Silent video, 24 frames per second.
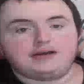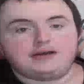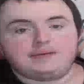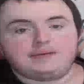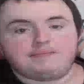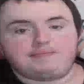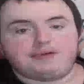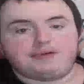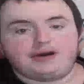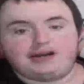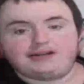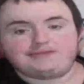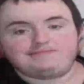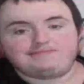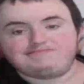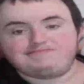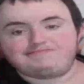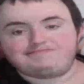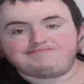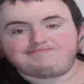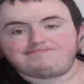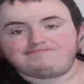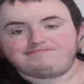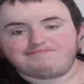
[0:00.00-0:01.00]
But,
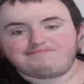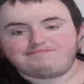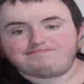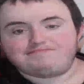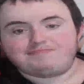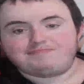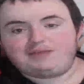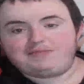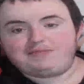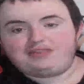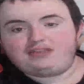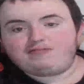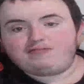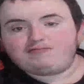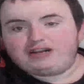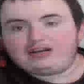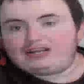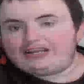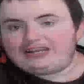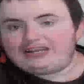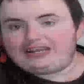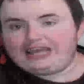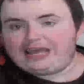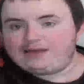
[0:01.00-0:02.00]
I mean, the
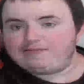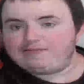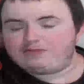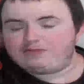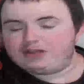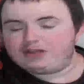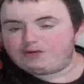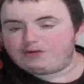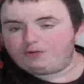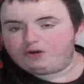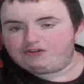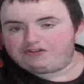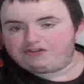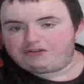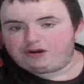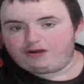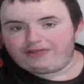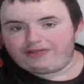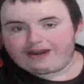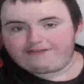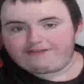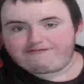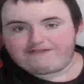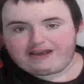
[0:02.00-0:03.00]
running game really wasn't all
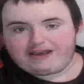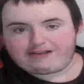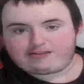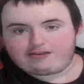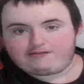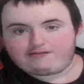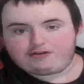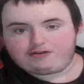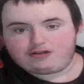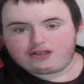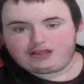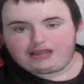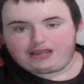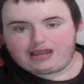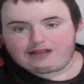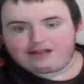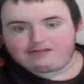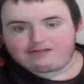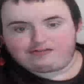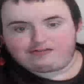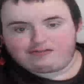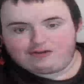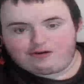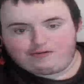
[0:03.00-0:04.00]
that effective early on,
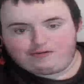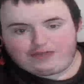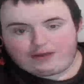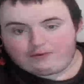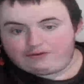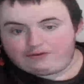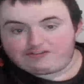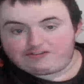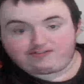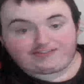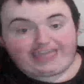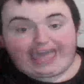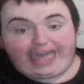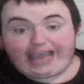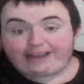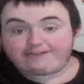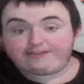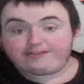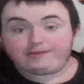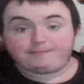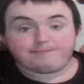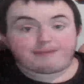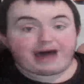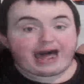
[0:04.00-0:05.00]
so they were stacking
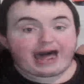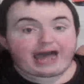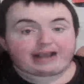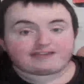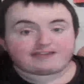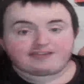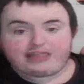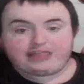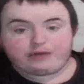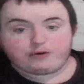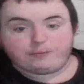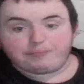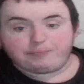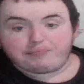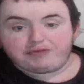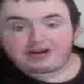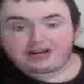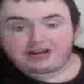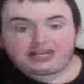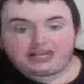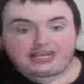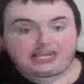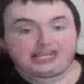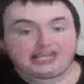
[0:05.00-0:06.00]
the box and they were
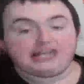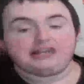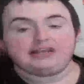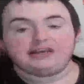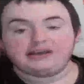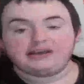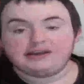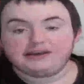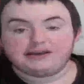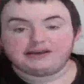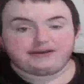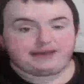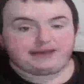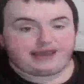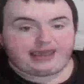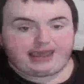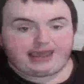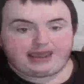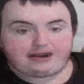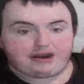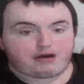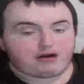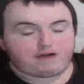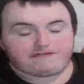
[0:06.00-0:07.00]
bringing heat,
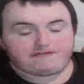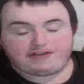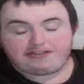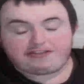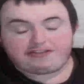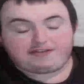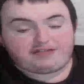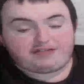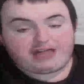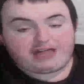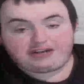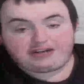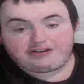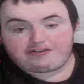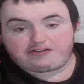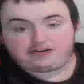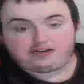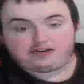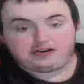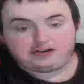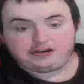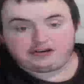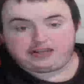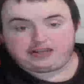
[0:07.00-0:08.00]
and our offensive line just
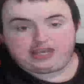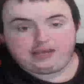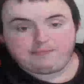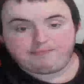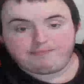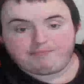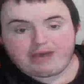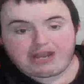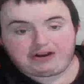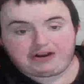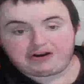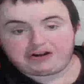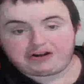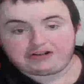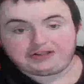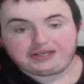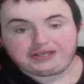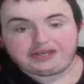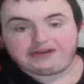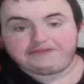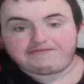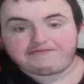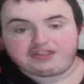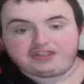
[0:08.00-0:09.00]
couldn't keep Baker
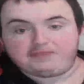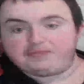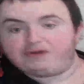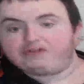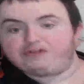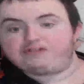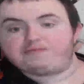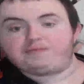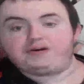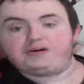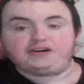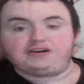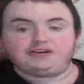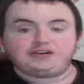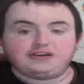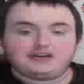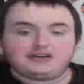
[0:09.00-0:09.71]
clean for the most part.